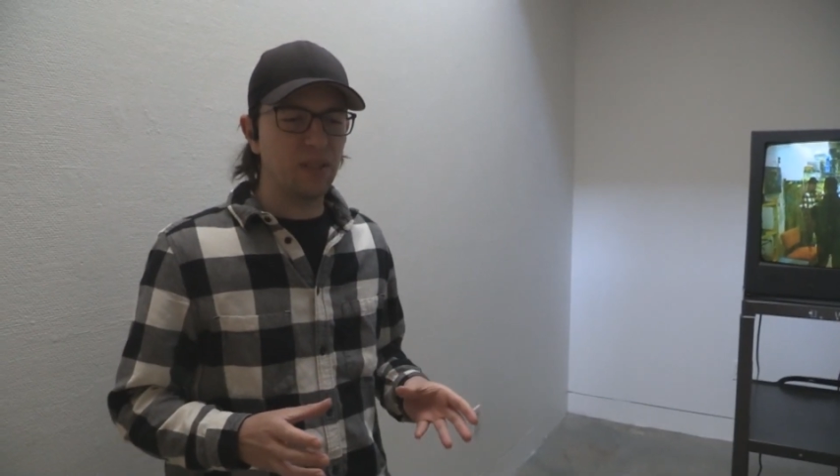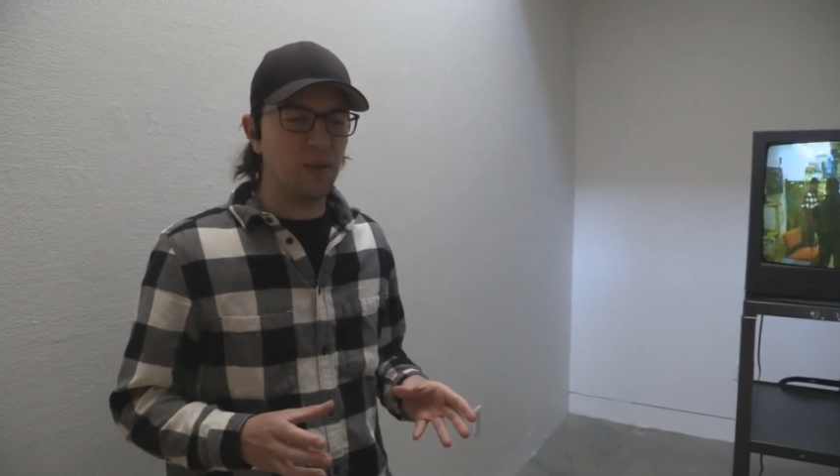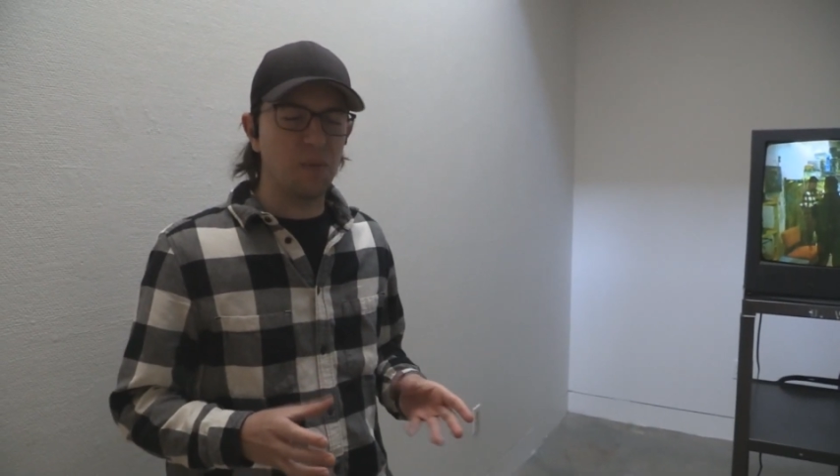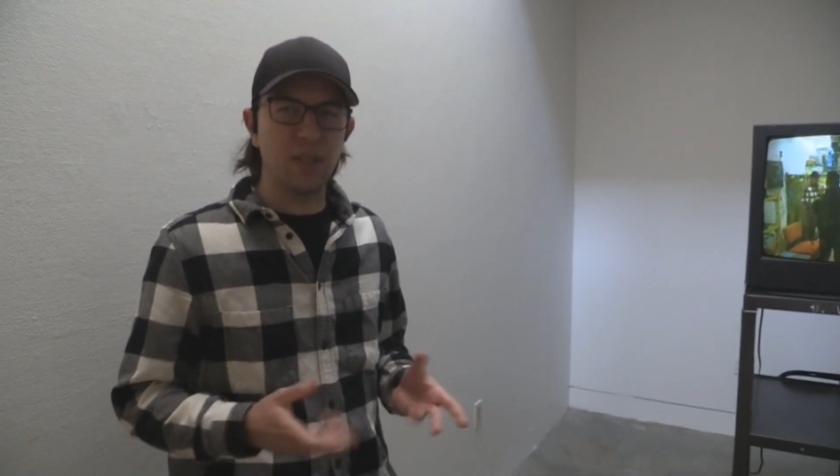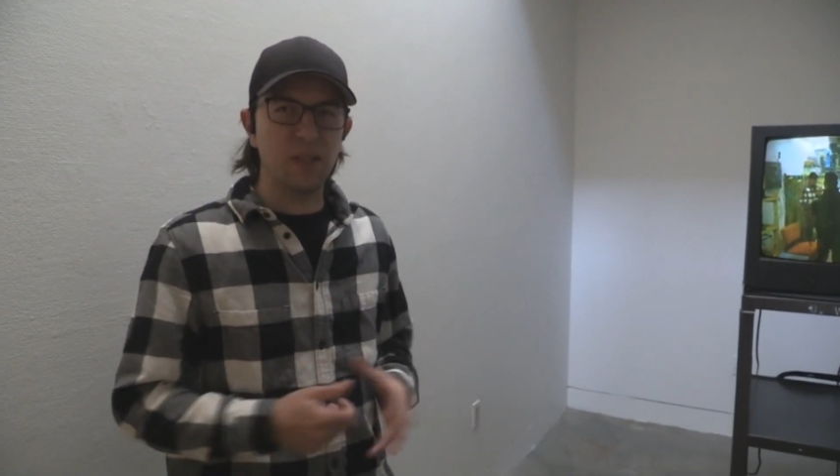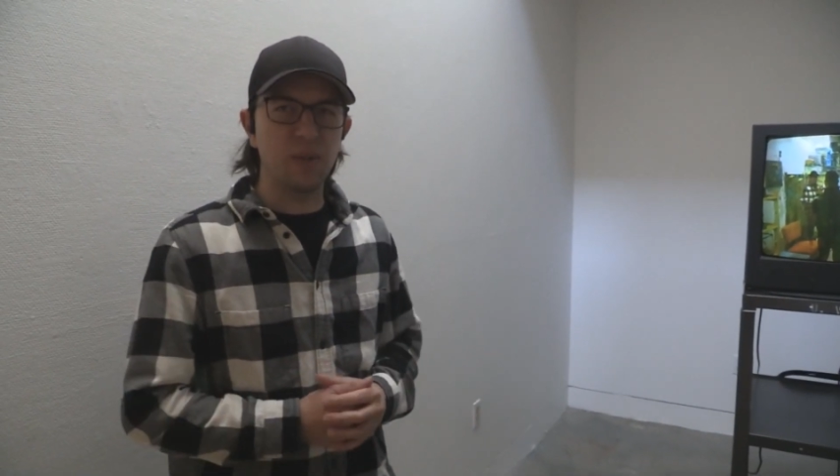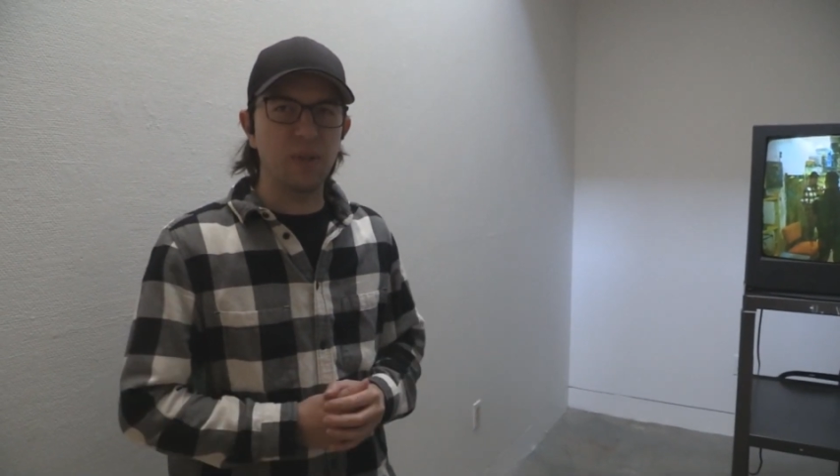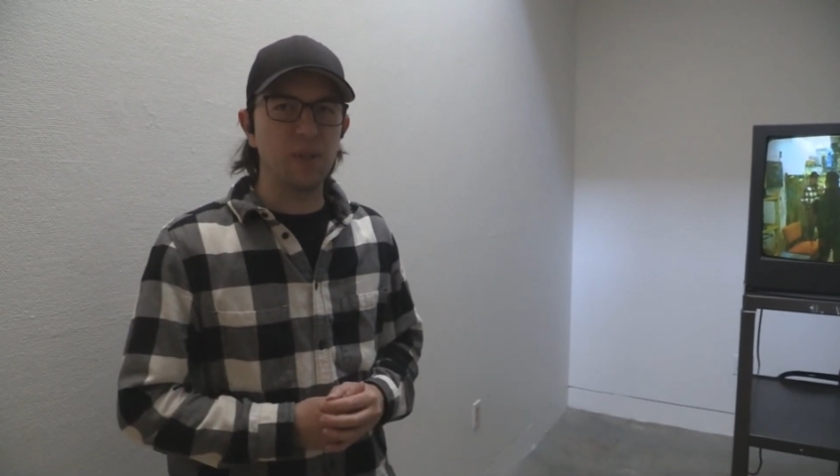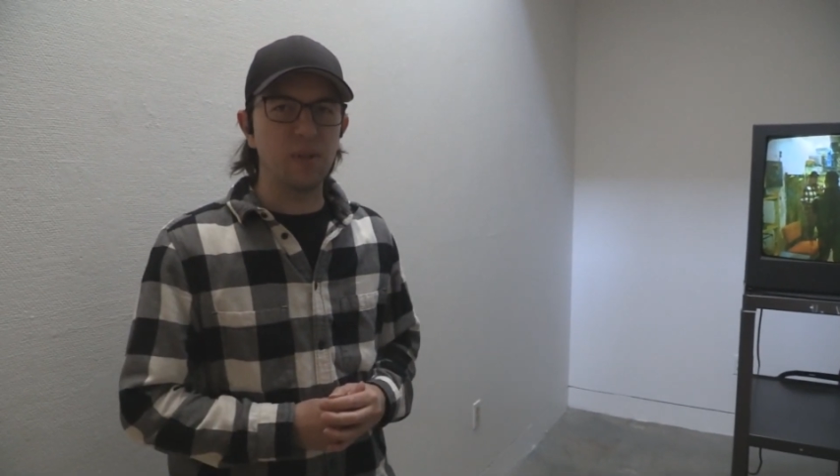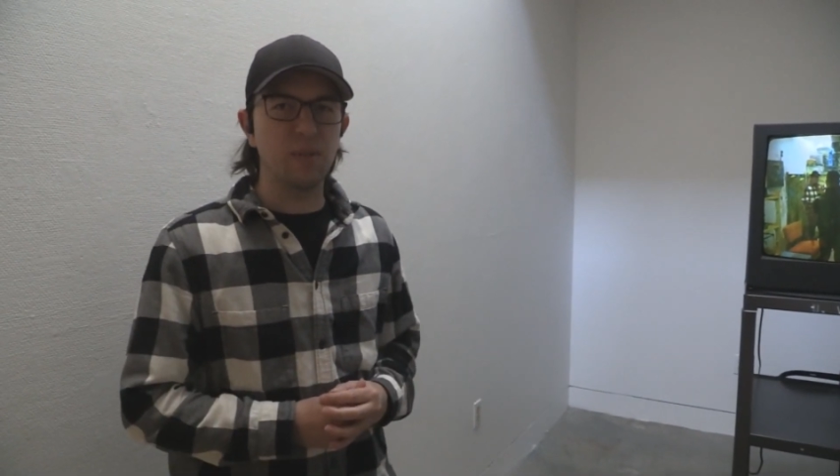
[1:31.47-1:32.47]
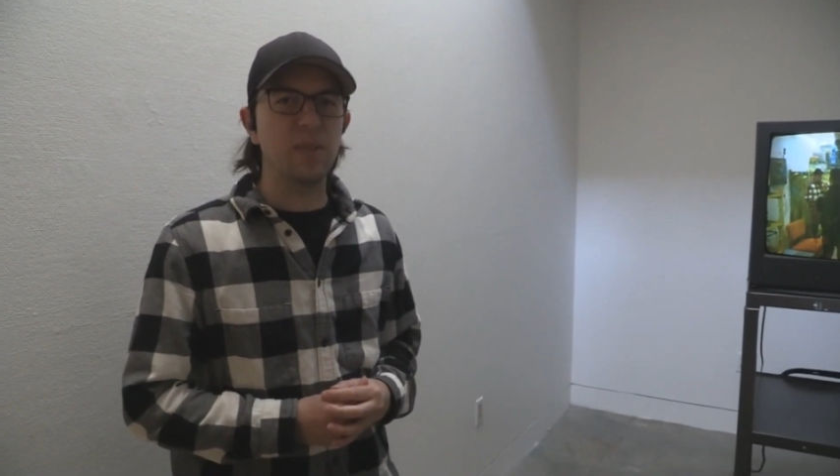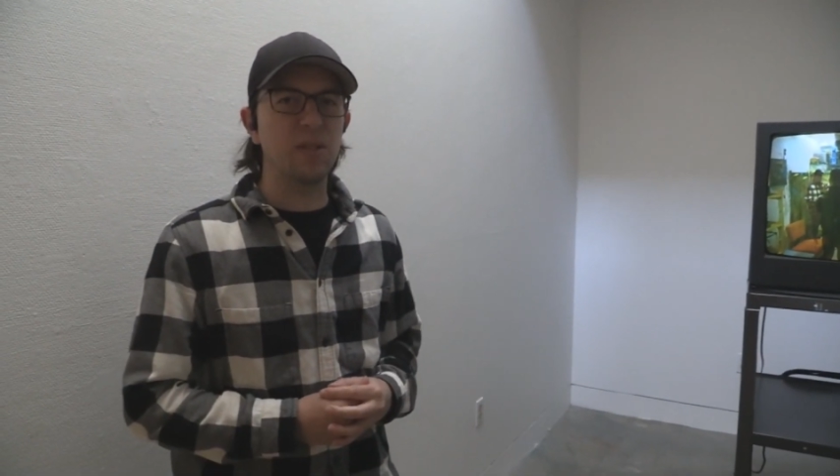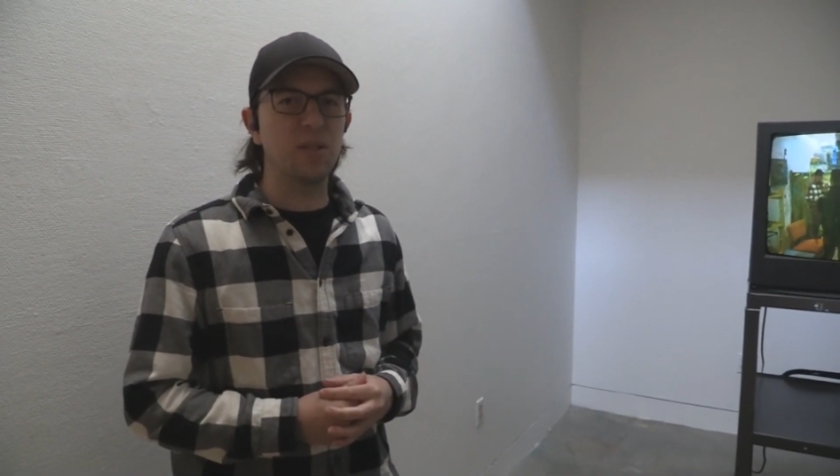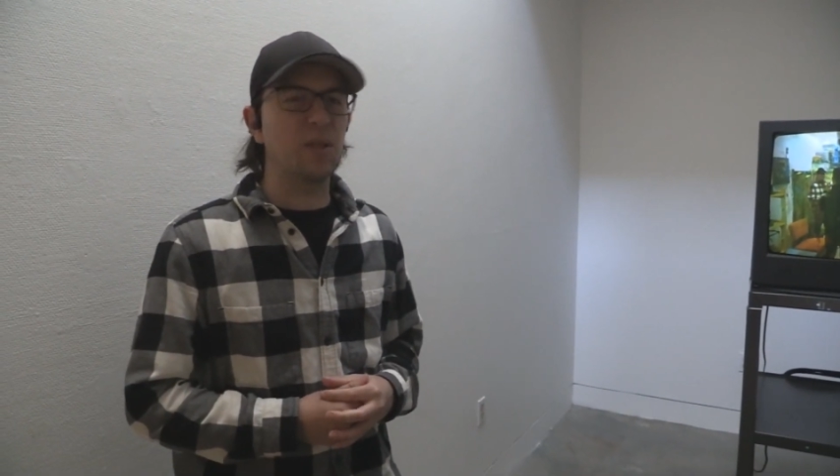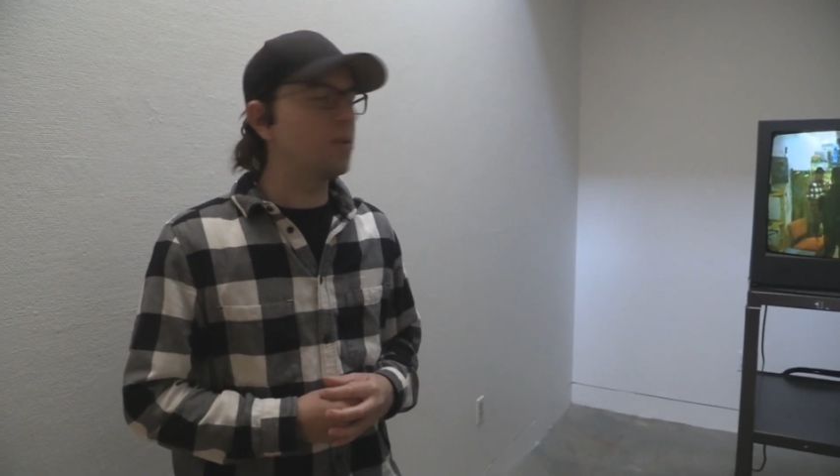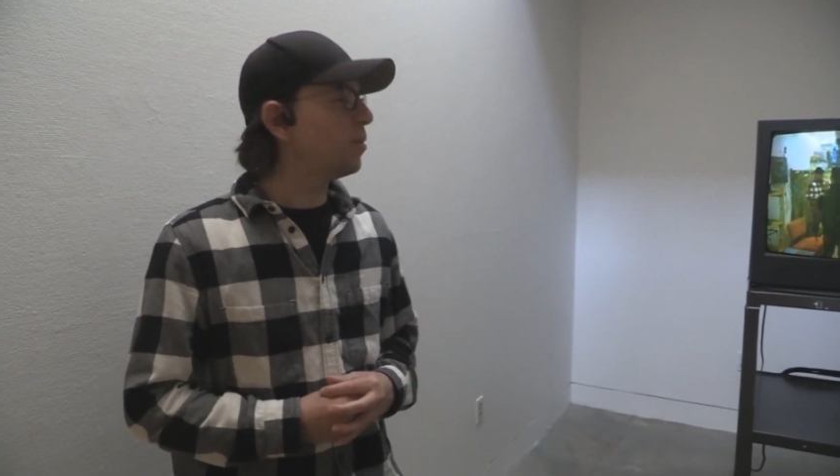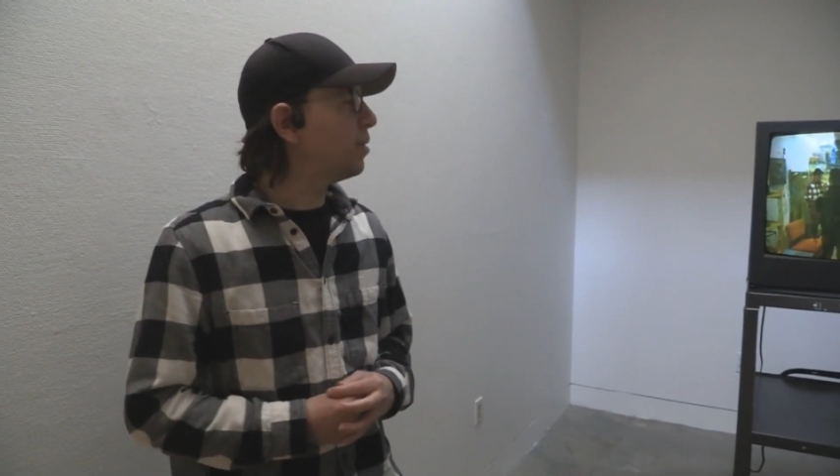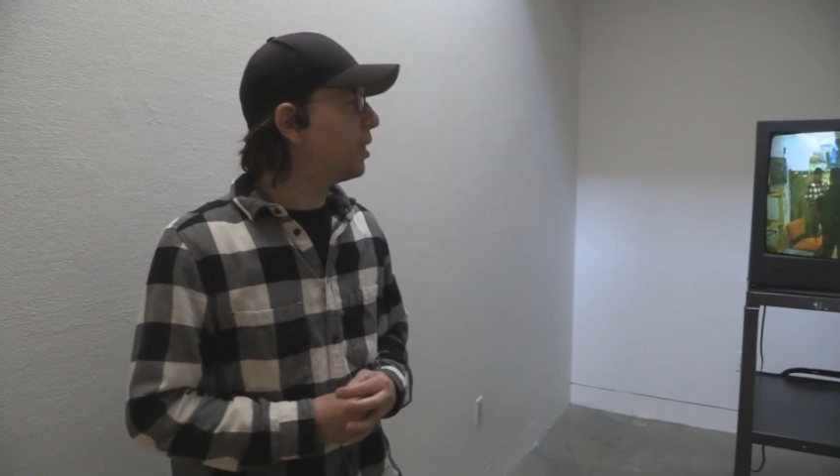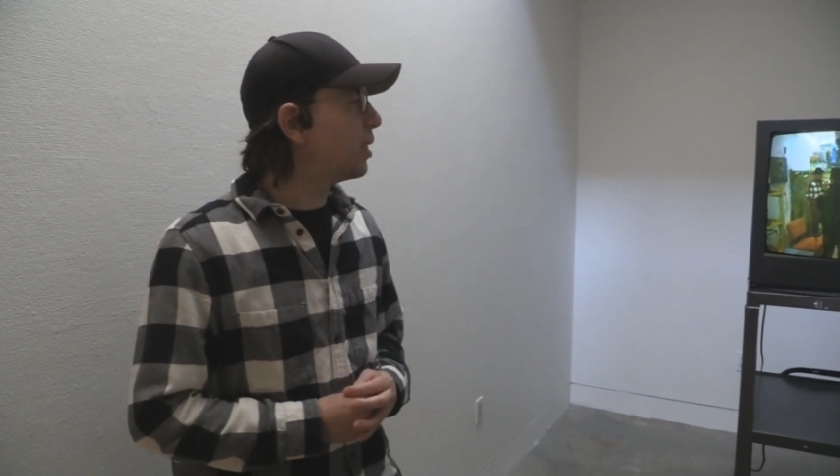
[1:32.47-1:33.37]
so I wanted to include them in the show.